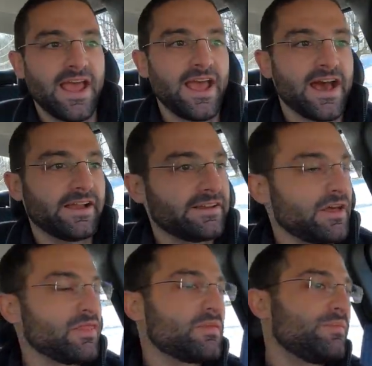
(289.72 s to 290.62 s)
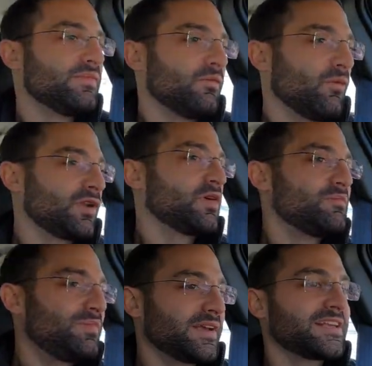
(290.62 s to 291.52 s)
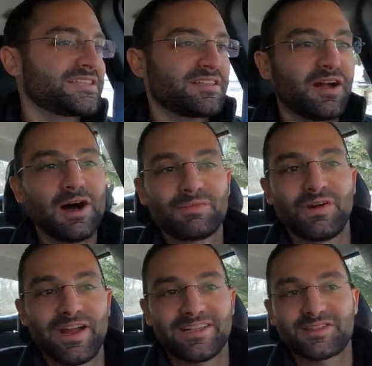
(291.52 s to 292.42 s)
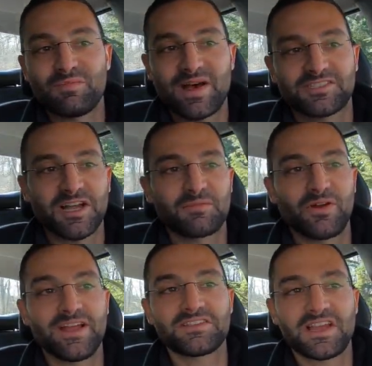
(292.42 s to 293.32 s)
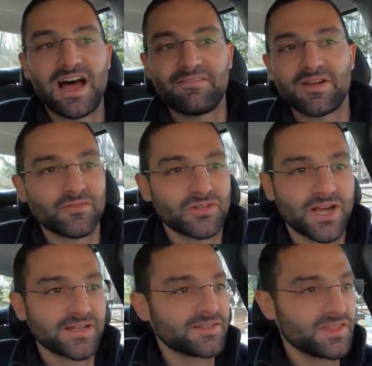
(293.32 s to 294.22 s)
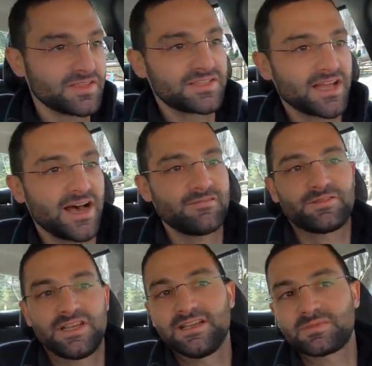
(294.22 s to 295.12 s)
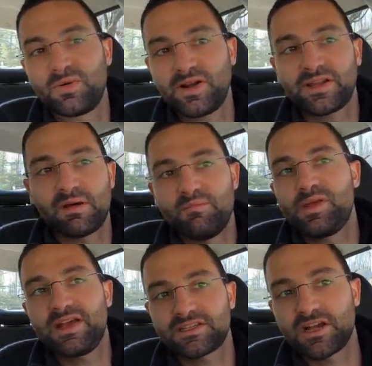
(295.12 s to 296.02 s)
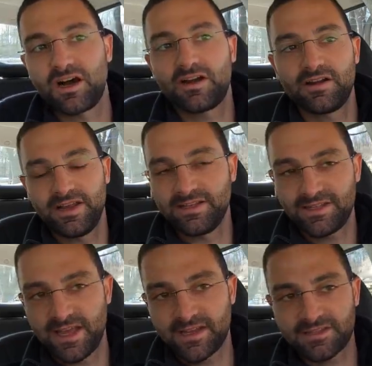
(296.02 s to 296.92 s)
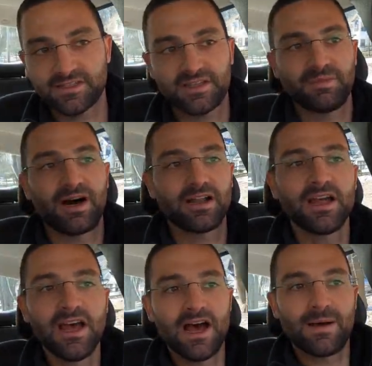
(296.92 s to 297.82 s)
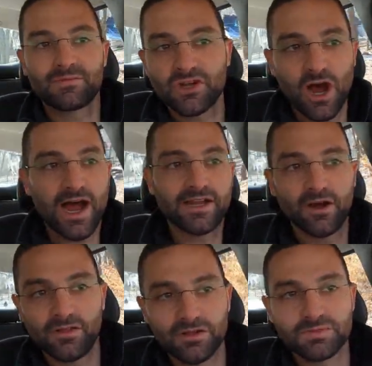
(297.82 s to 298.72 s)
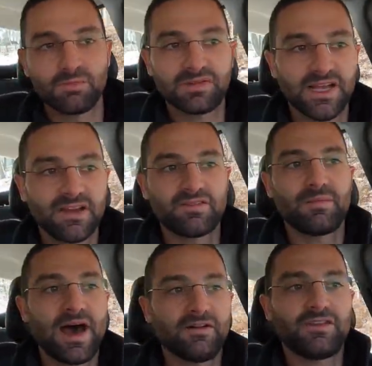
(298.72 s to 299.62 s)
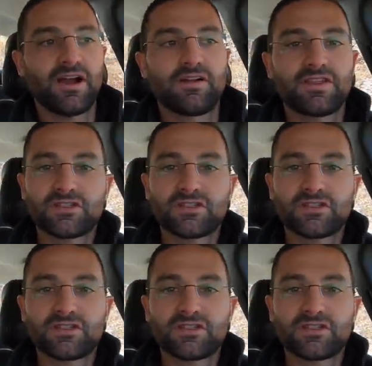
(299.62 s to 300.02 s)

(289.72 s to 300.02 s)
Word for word: And the, one of the biggest upgrades, the best upgrades that I've ever done to the Saabs is putting a B S R intake system on. I'm no, I know there's plenty of them out there.